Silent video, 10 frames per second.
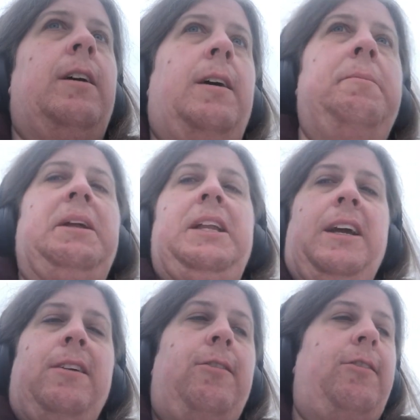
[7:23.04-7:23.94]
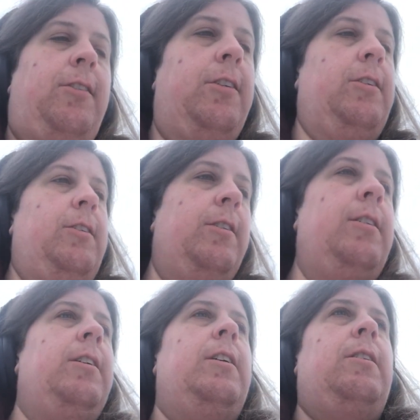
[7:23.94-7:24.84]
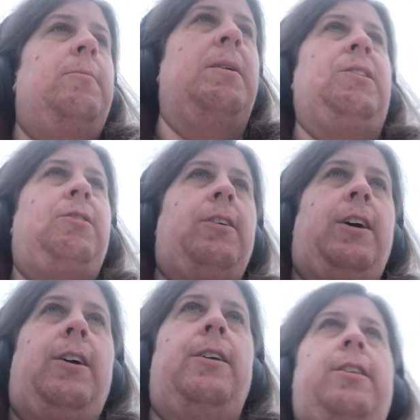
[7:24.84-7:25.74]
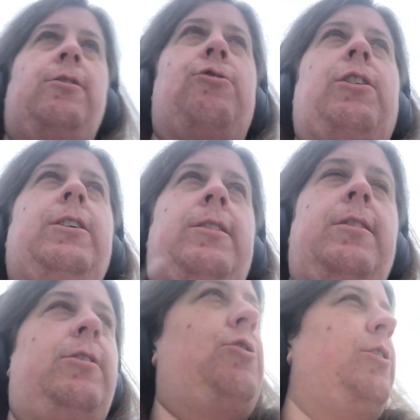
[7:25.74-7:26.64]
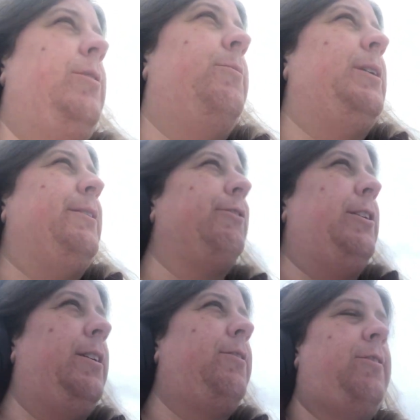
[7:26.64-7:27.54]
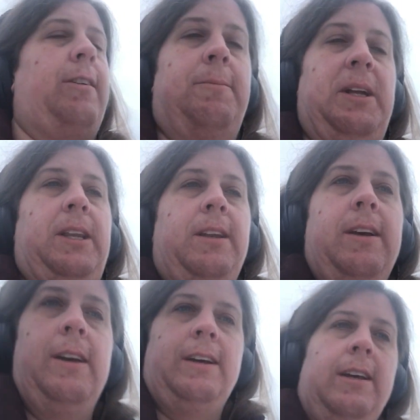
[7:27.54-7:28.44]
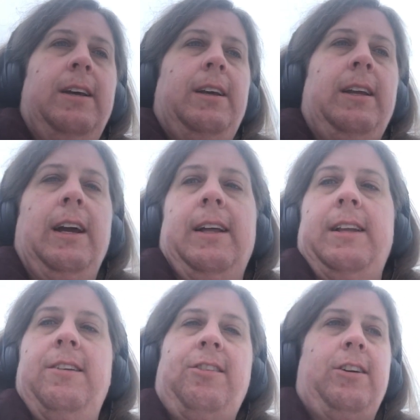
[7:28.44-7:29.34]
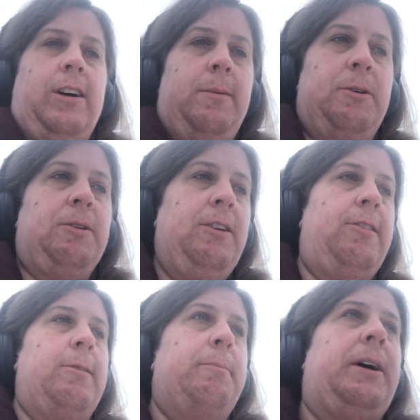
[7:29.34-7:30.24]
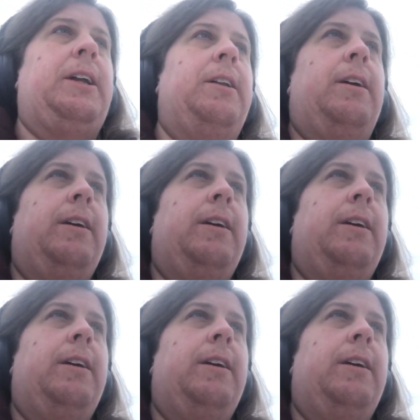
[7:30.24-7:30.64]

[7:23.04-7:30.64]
I mean, yes, mental health, drug addiction, and whatever else. I mean, yeah, that is a common reason, but